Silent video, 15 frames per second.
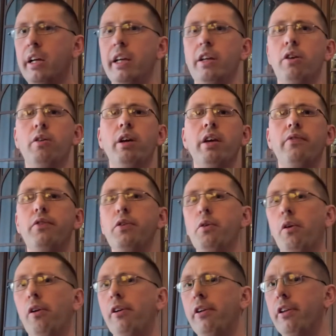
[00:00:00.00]
If you
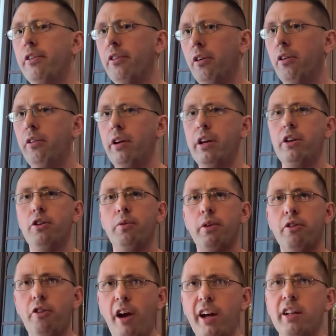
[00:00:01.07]
are an adult and you're
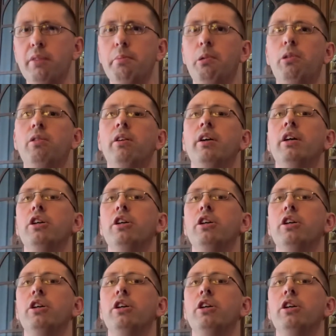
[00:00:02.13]
retractable,